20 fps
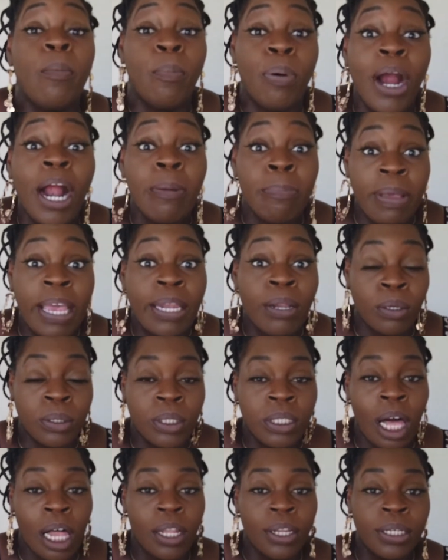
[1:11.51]

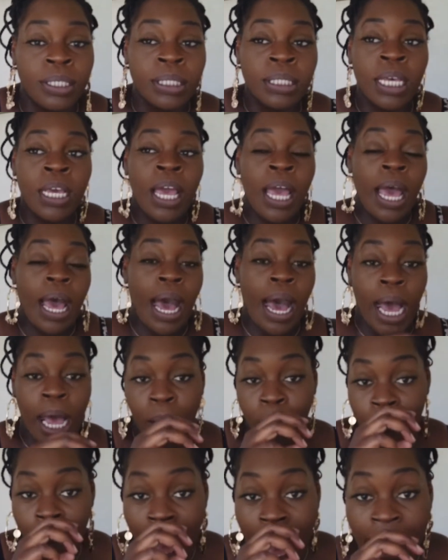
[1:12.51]
Barbados dollars.
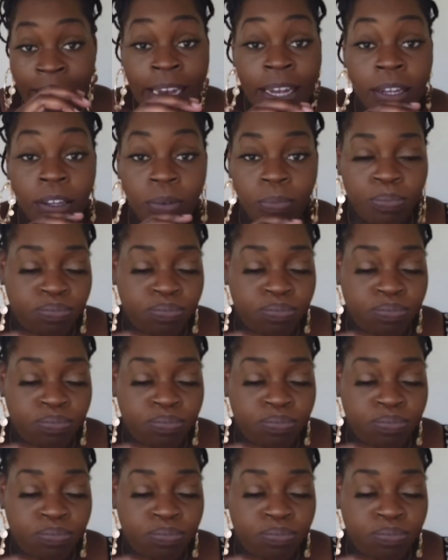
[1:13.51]
And